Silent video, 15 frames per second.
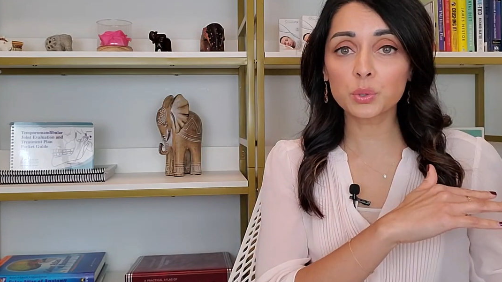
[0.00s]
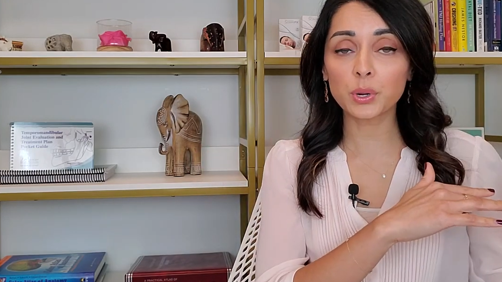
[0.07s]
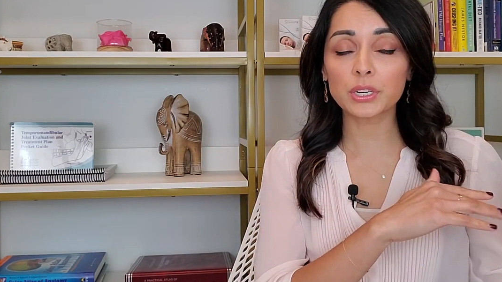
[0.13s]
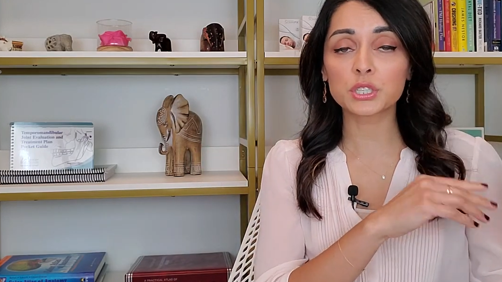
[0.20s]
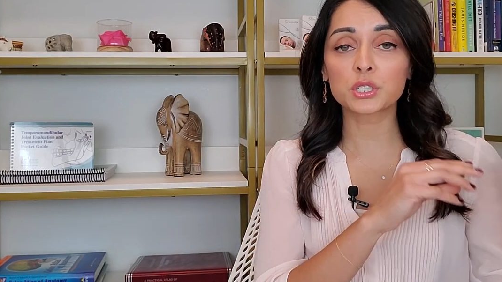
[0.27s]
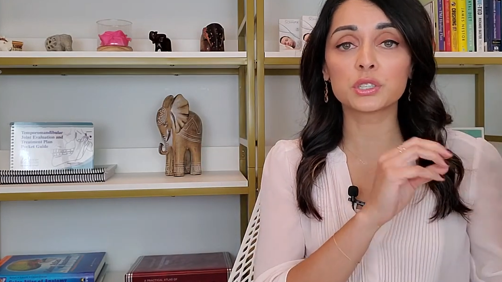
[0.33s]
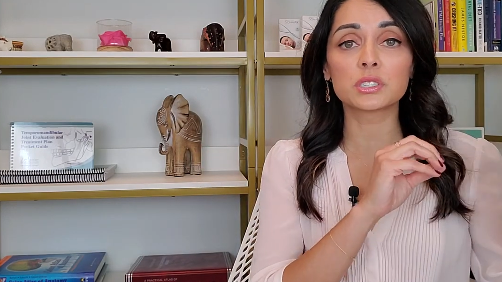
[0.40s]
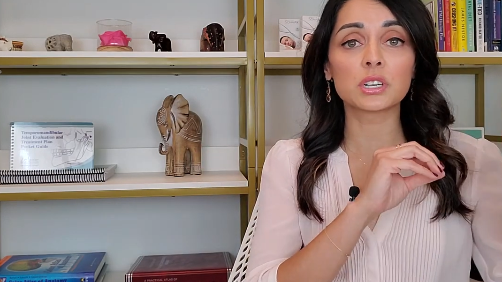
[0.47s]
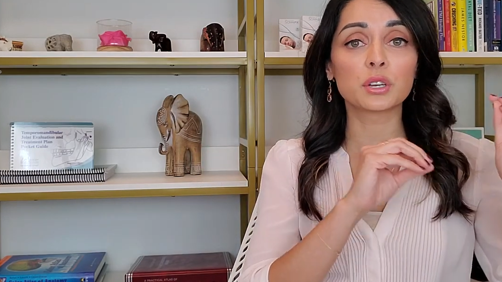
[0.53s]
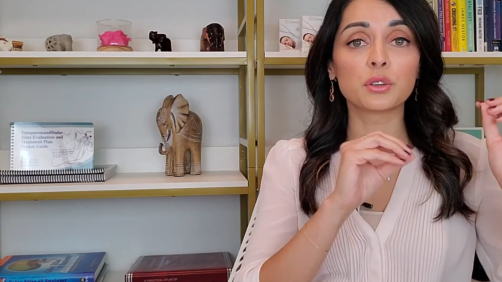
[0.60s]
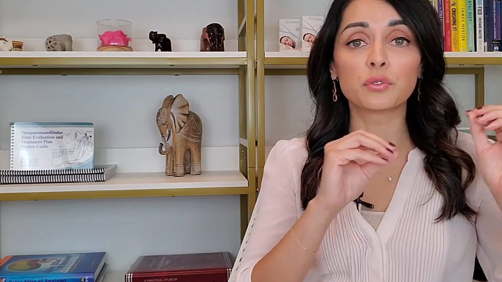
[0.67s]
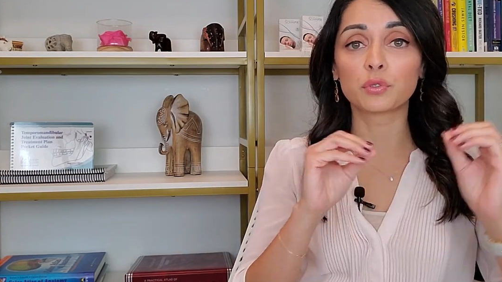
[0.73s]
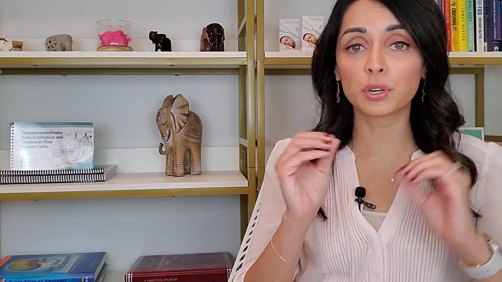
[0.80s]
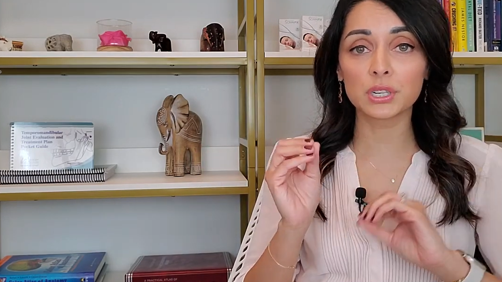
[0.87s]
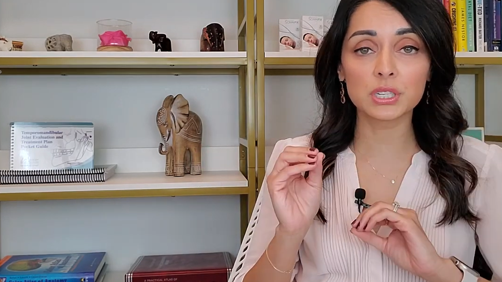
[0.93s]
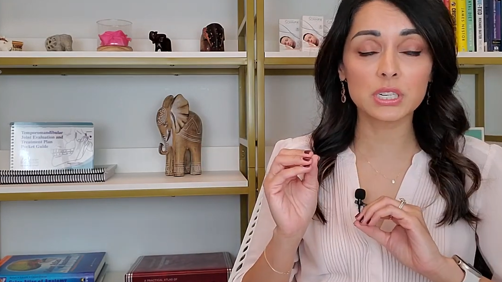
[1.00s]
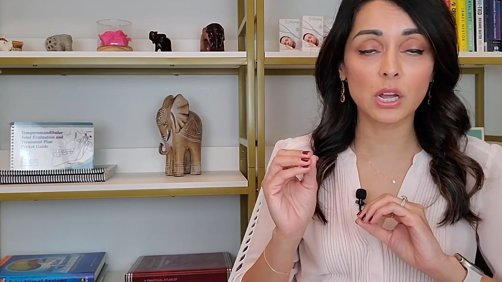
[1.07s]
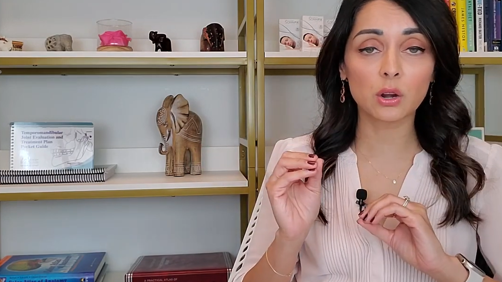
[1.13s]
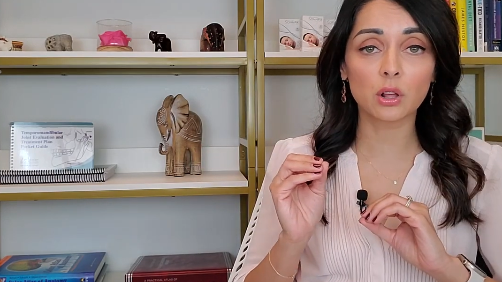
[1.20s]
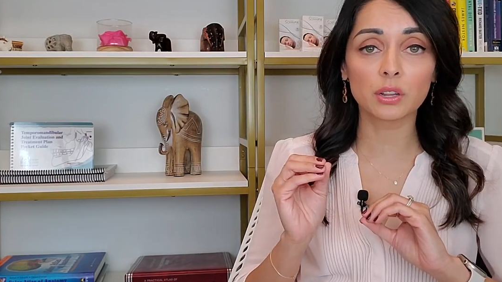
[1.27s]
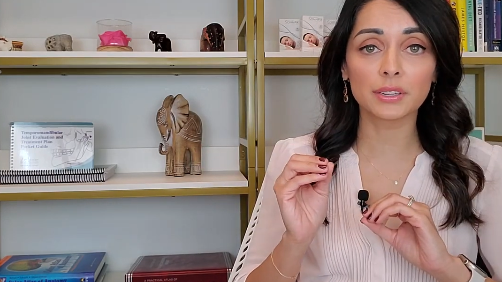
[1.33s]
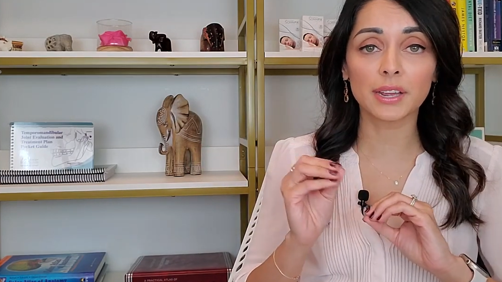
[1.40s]
questions and you've written
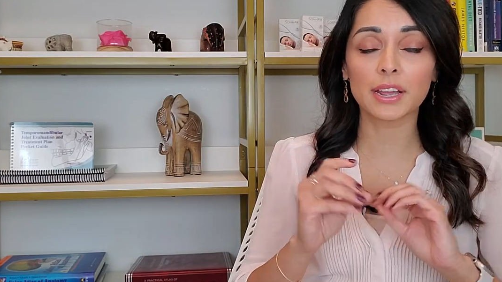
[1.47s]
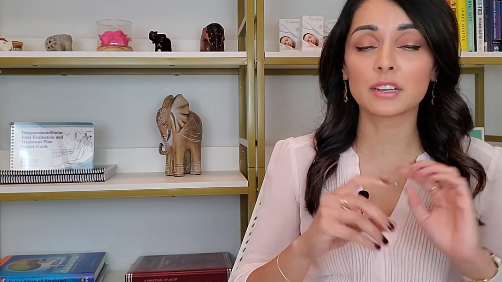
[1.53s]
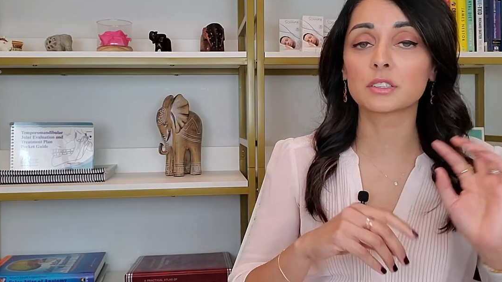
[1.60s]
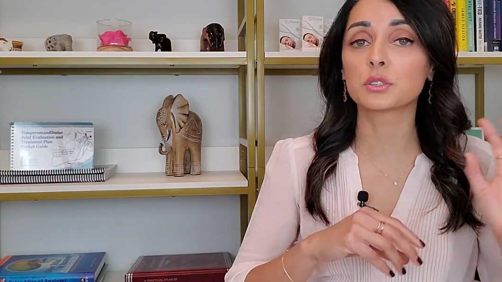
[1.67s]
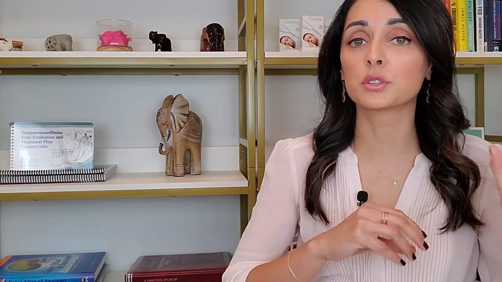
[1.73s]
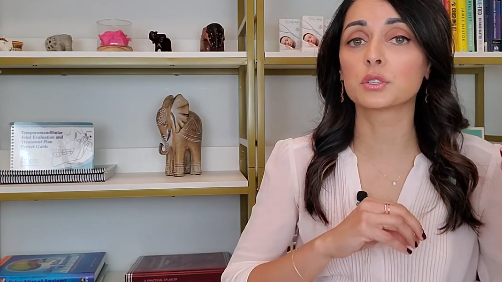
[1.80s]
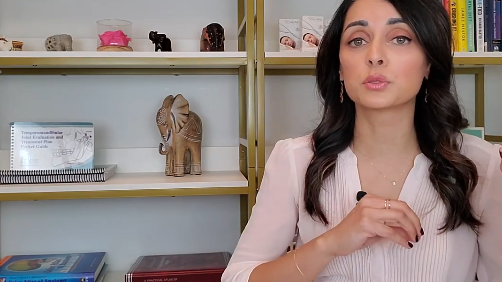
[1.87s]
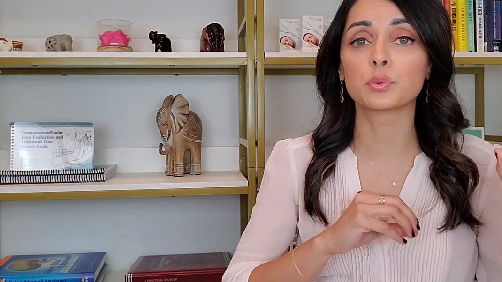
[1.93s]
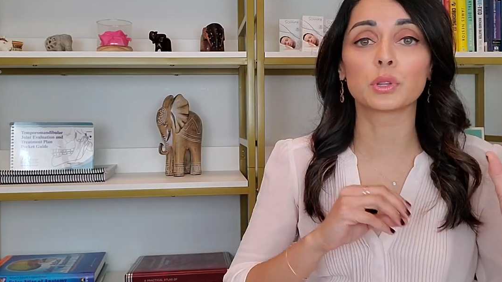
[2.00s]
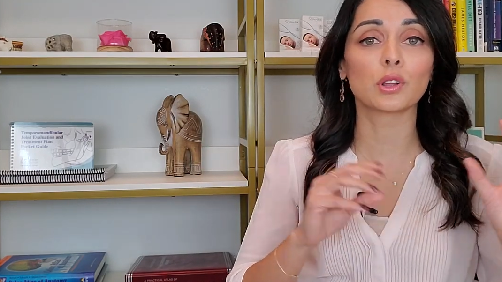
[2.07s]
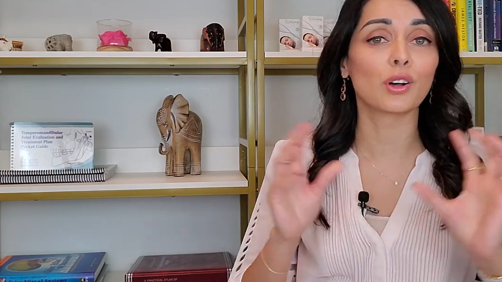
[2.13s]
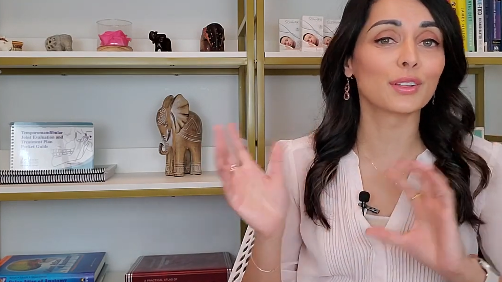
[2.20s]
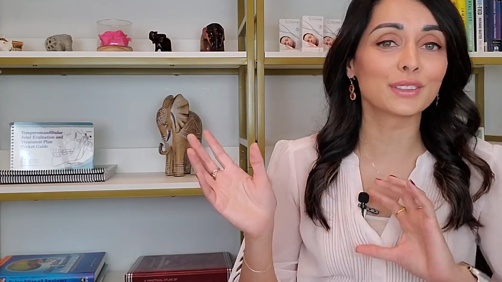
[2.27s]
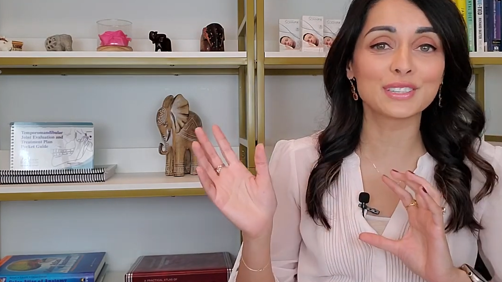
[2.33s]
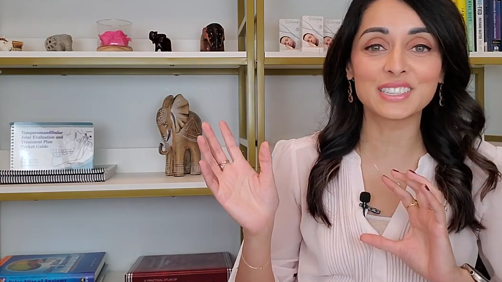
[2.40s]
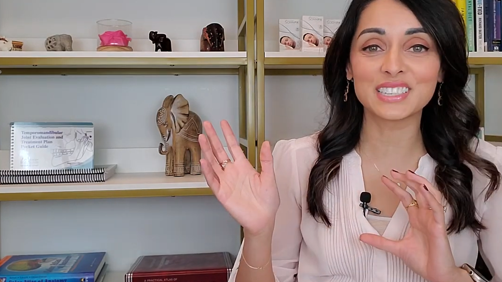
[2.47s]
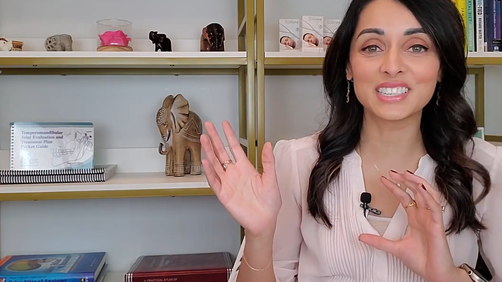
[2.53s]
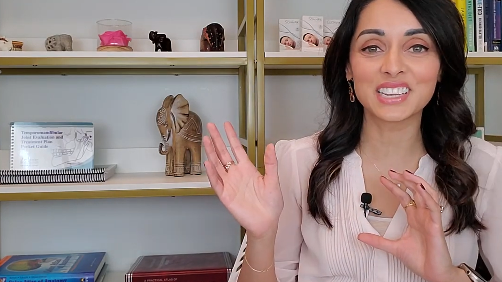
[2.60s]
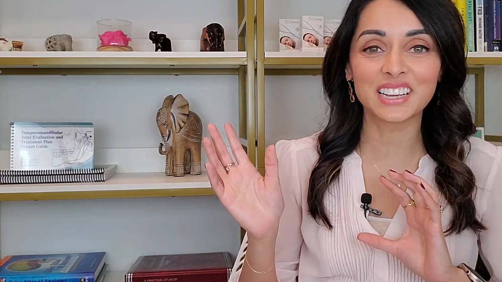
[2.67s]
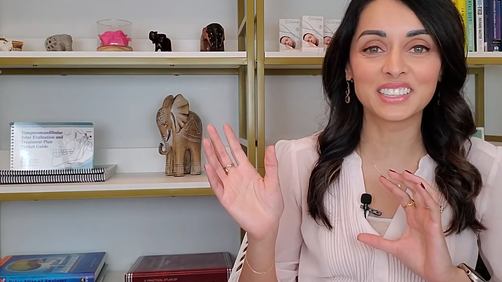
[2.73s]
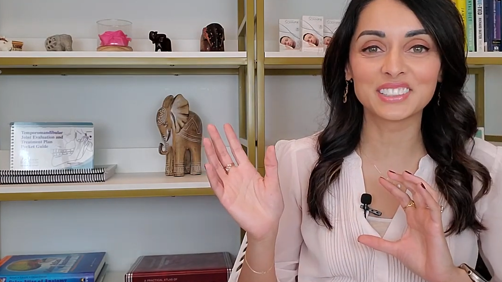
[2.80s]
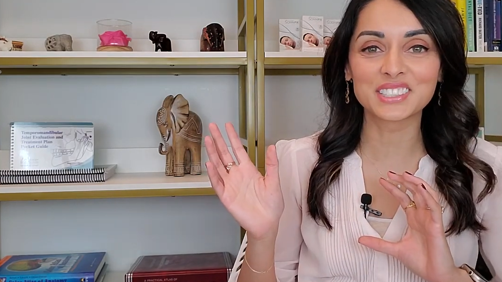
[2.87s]
down all the answers with all the
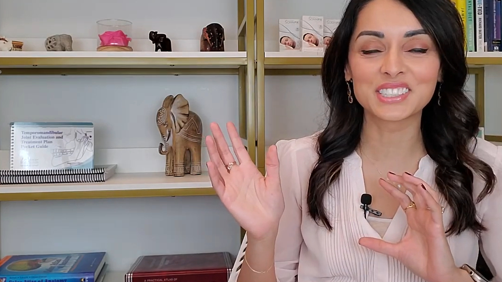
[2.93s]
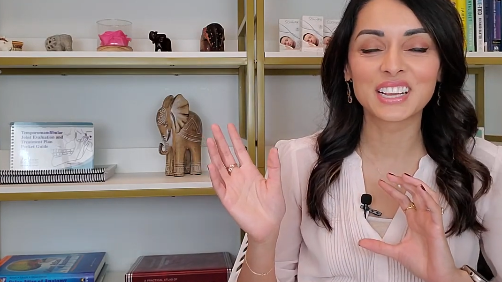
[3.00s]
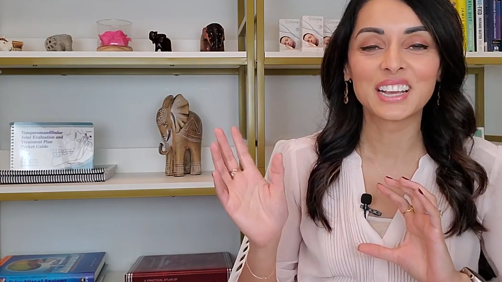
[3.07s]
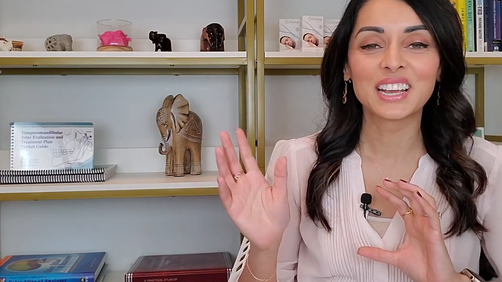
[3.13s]
details,